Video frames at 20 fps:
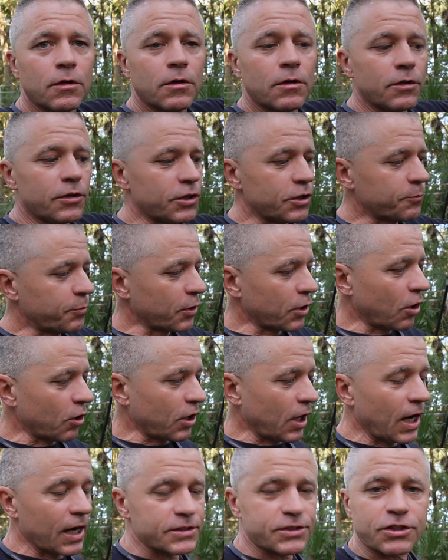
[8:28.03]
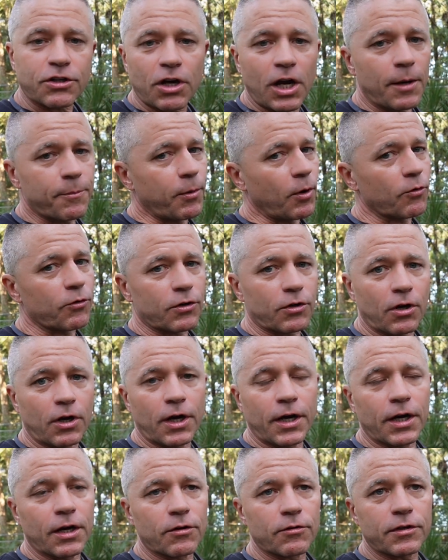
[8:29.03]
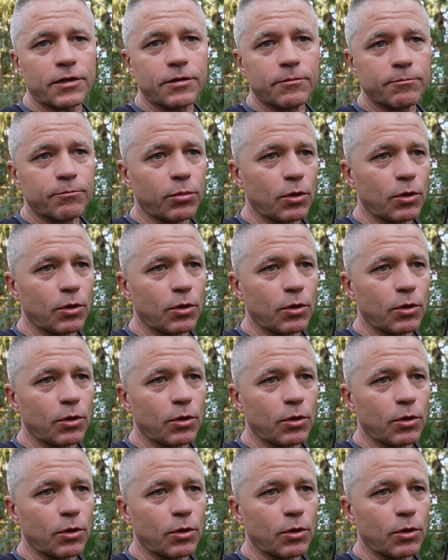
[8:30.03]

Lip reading: You can put all kinds of crap on the ground and